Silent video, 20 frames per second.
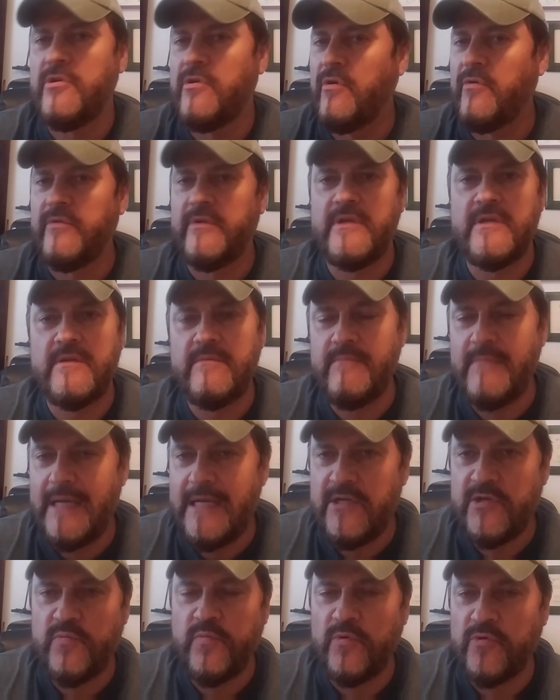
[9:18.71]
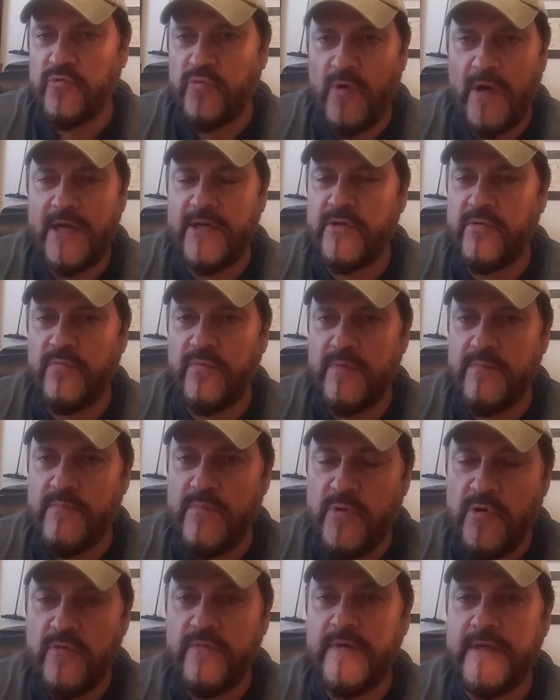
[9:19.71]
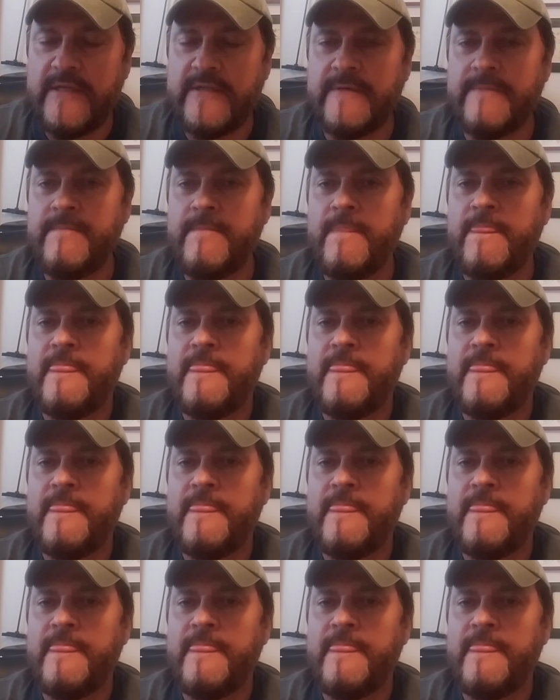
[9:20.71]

you know the inmates will try to remove it